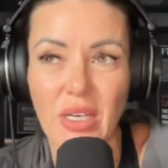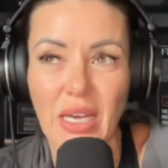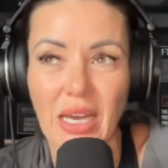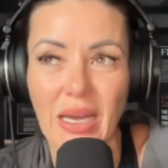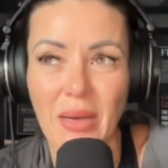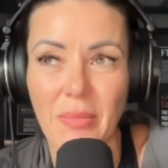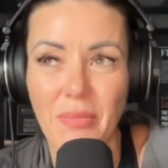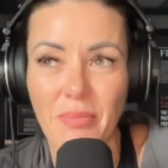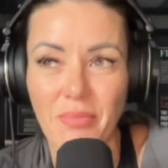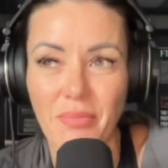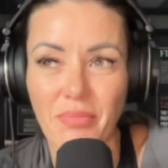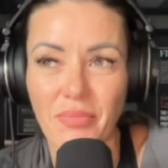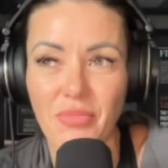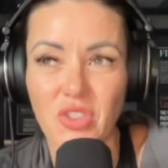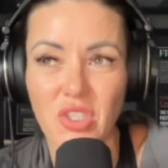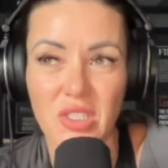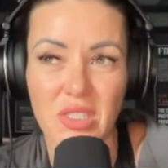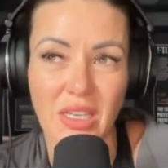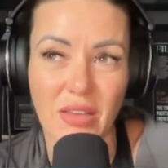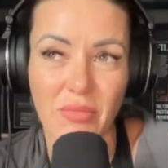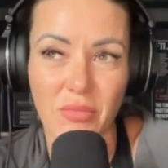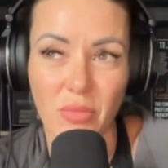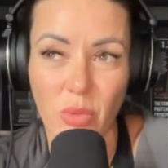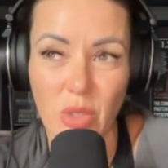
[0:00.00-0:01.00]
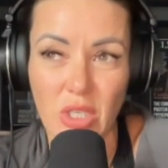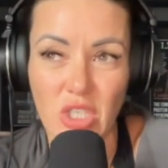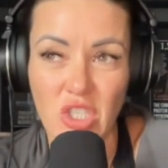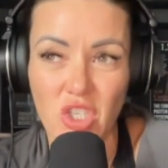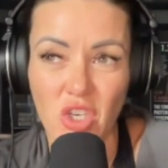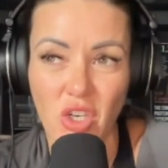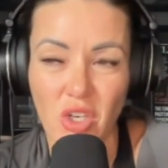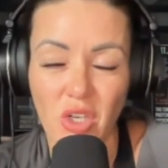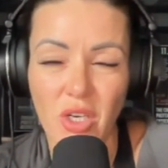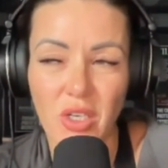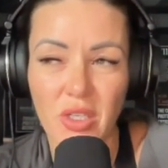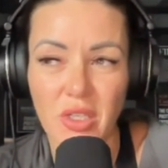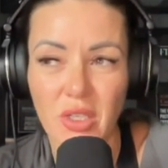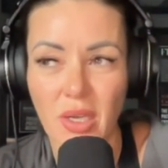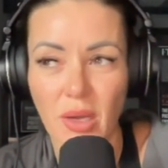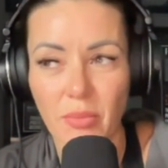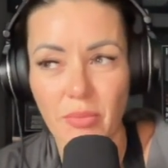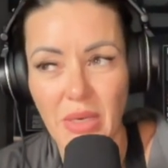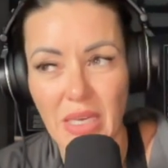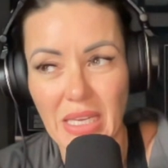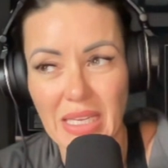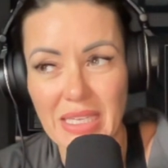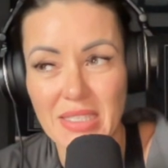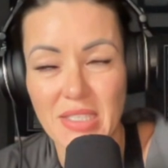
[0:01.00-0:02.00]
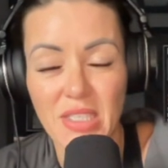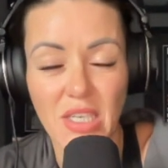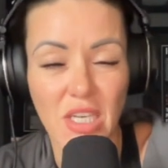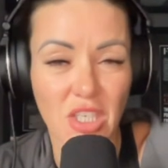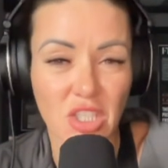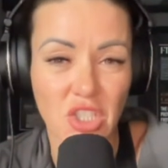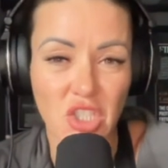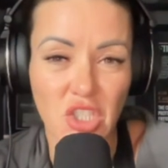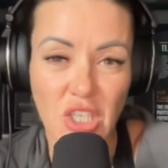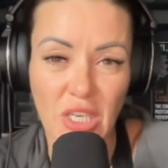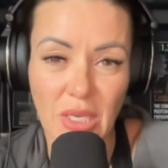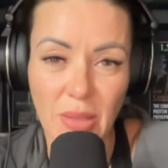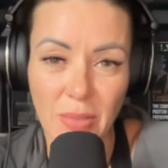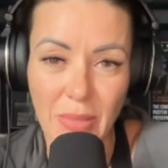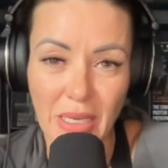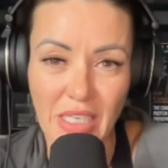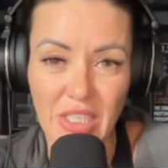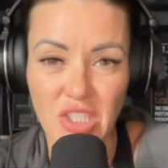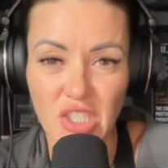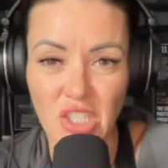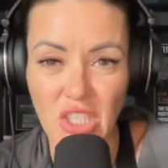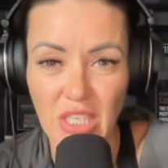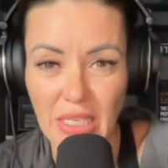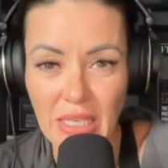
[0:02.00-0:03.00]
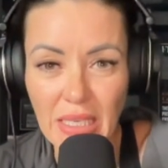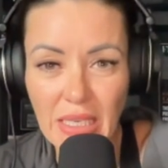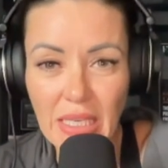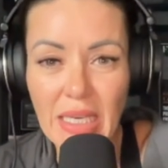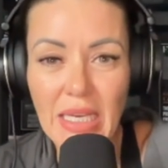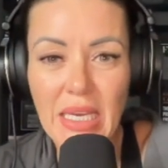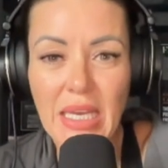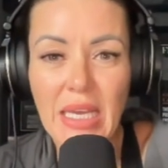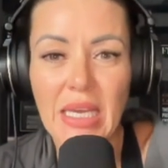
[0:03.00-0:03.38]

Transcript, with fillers: um, just to give them a wee shout out, the company is G McG.